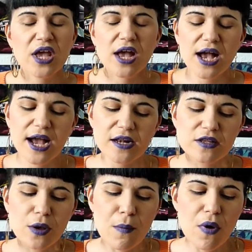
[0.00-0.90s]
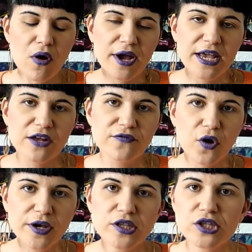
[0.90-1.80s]
And my
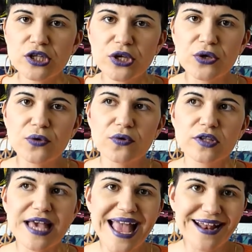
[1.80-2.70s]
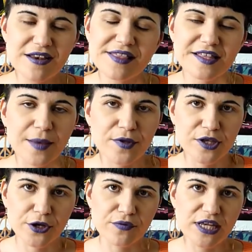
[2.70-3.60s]
advice to you to end this
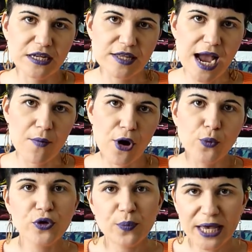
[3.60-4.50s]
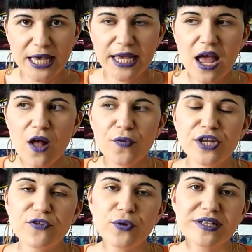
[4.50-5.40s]
episode of Tea and Tarot would be that
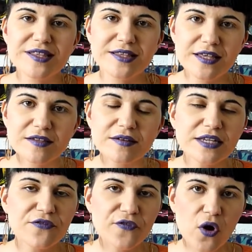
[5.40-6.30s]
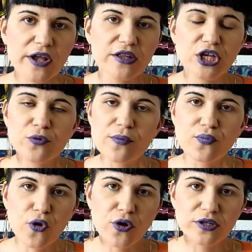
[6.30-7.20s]
if you consistently find that you're
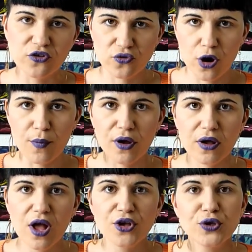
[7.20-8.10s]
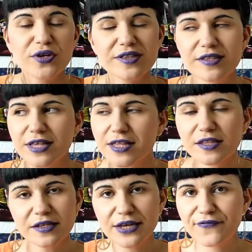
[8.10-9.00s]
embroiled in drama, you
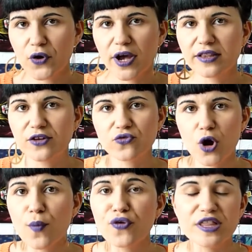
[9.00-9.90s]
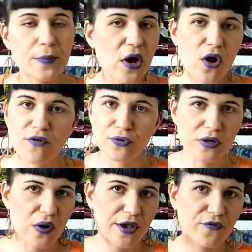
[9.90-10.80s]
consistently find that drama is a part of your
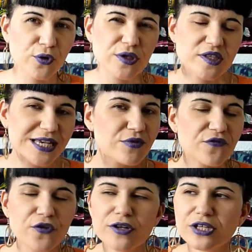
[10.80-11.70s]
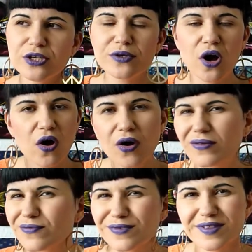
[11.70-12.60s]
life, or you seem to find that you
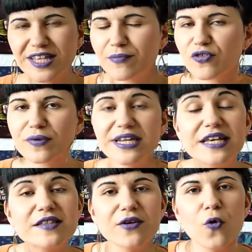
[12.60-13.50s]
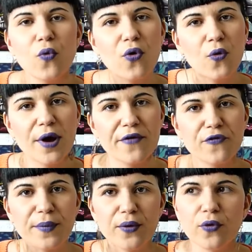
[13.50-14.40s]
can't seem to release it or walk away
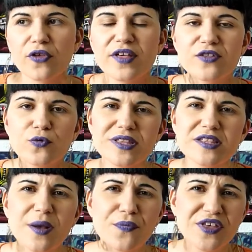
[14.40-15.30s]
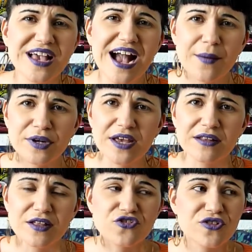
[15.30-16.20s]
from it, or that there's always something happening
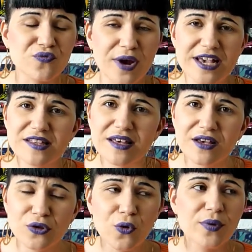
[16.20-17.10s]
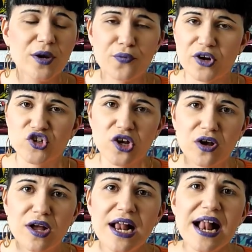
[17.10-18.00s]
that's just raising your blood
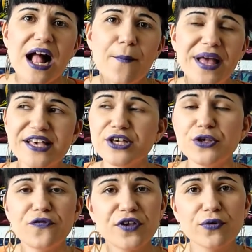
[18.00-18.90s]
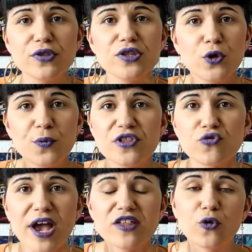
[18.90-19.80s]
pressure and making you feel super
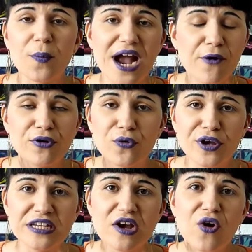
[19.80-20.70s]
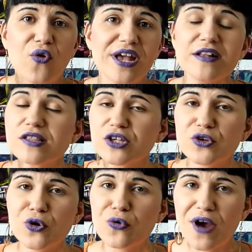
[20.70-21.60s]
stressed or paranoid or
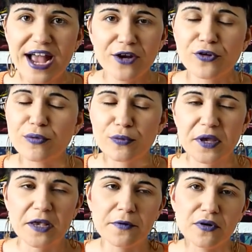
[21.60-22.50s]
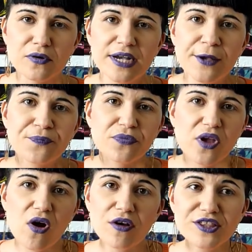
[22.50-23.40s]
insecure or angry with people,
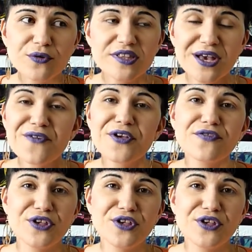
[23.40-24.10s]
Ask yourself if